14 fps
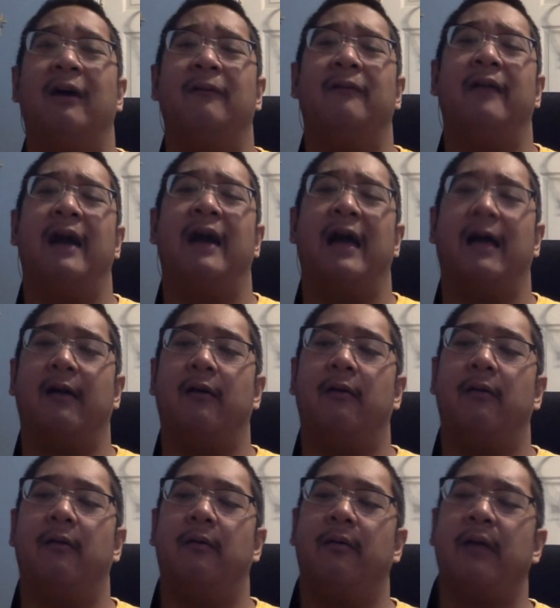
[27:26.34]
like,
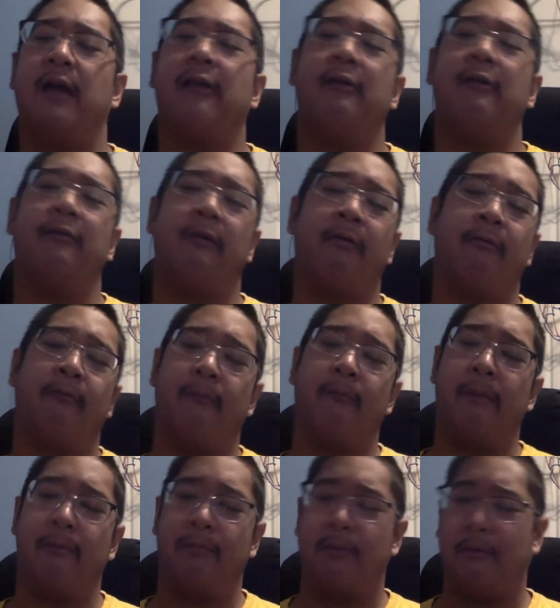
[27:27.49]
can you
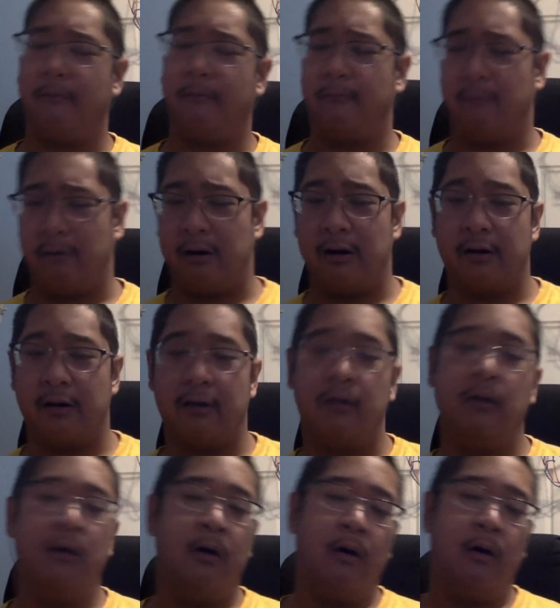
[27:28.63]
distribute the work,
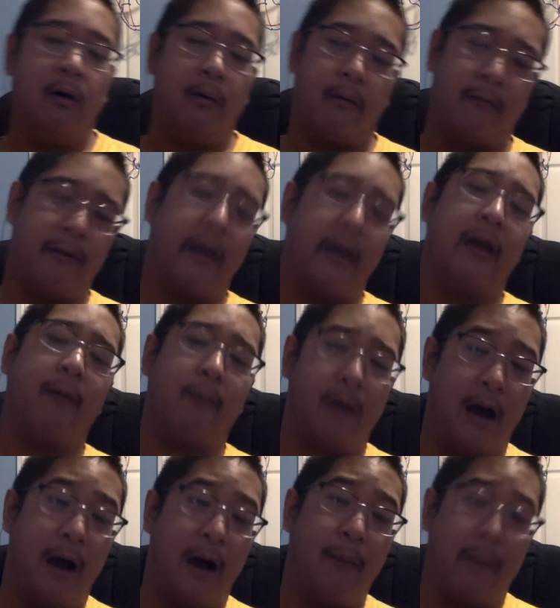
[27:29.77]
Creative
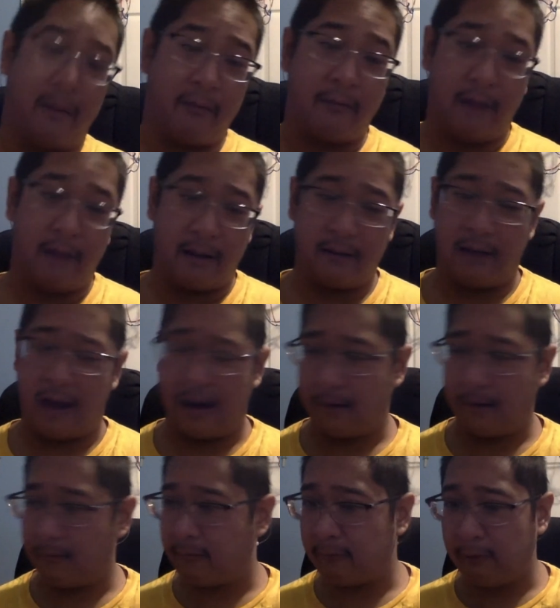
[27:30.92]
Commons like that?
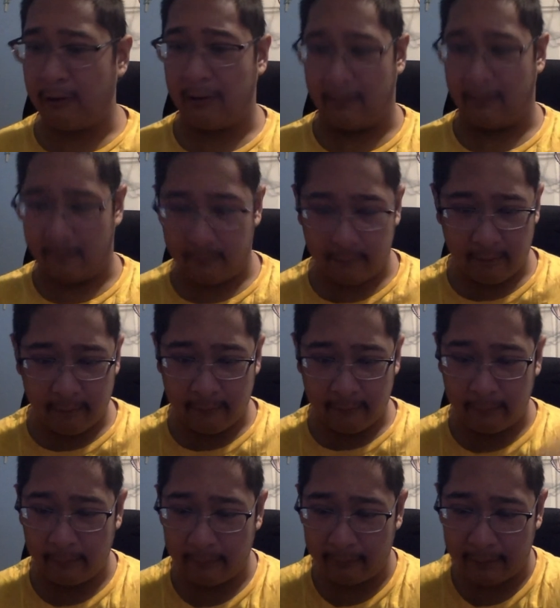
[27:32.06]
Sure,
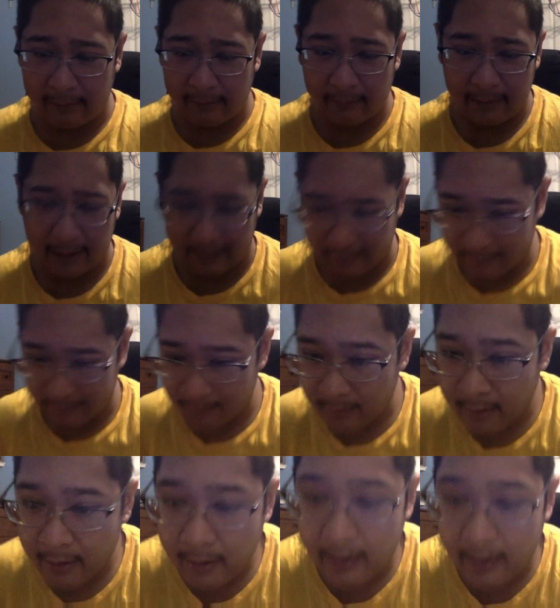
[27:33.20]
distribute the work, please.
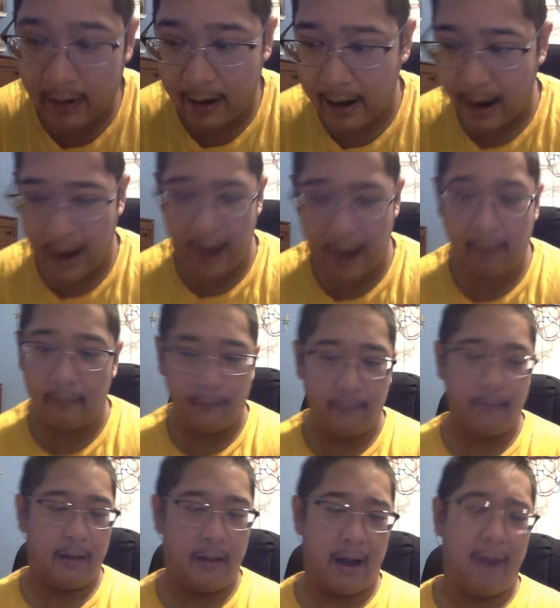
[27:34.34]
I
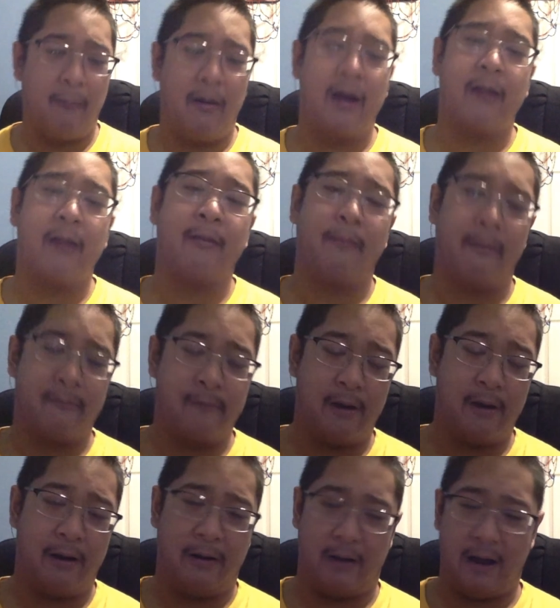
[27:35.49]
I want it to be
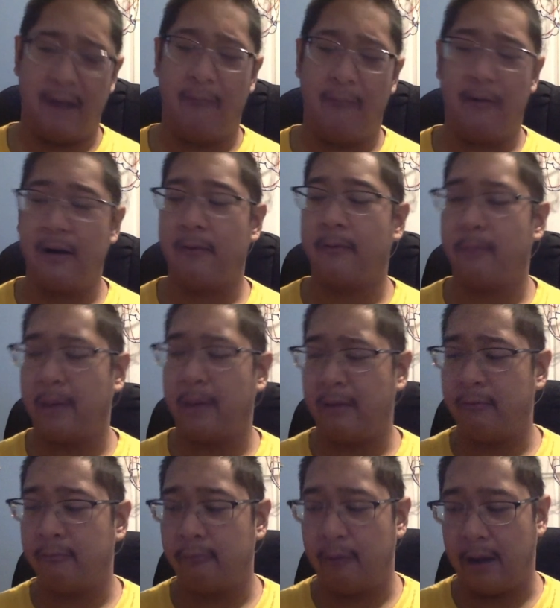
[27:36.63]
shared. I want it to be
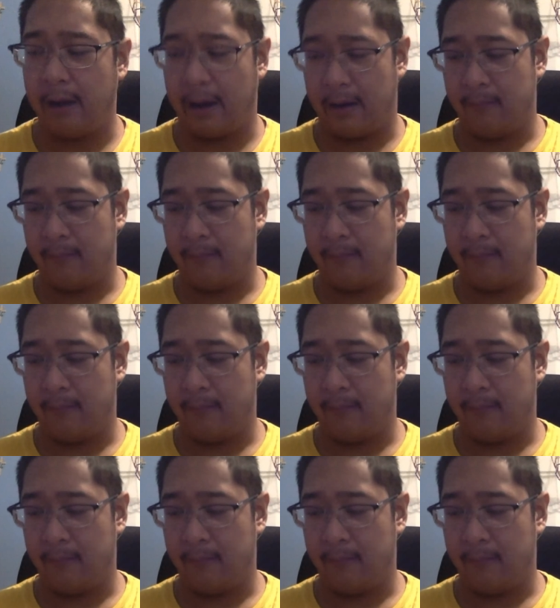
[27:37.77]
enjoyed.